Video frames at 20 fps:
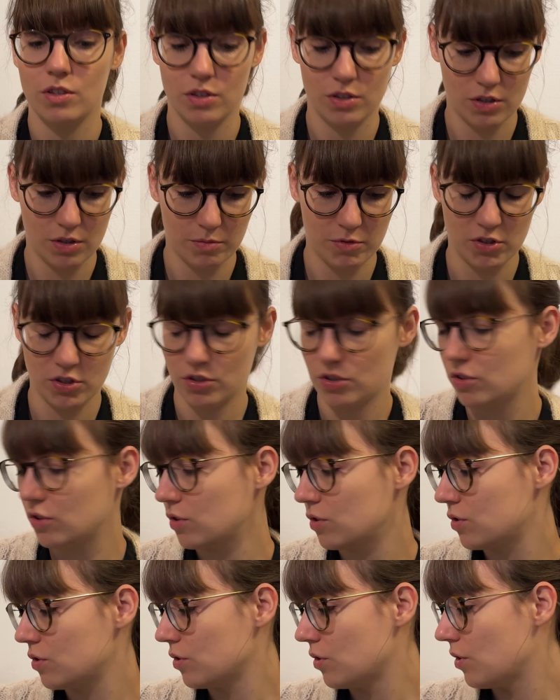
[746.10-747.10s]
so much to
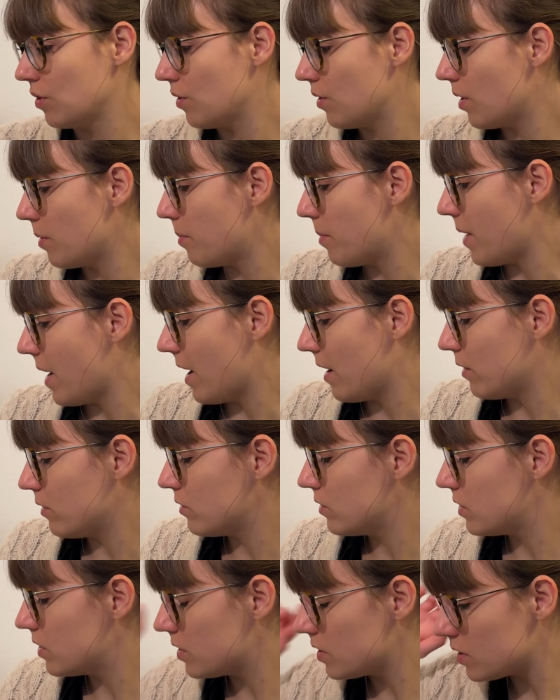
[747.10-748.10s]
talk to you
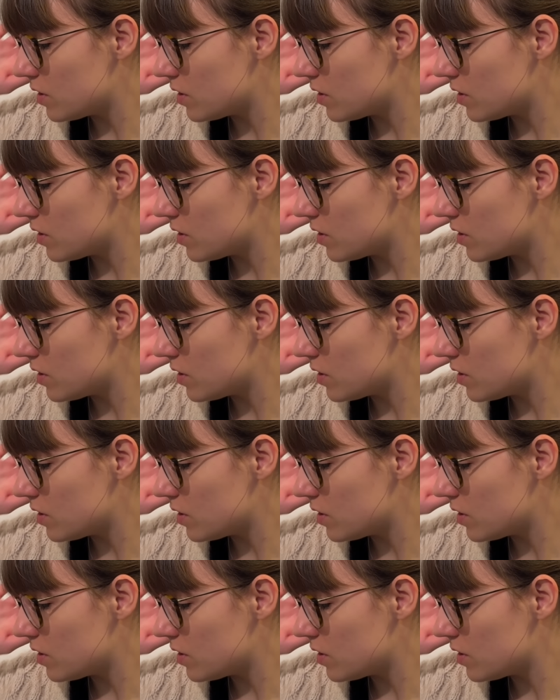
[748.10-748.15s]
about.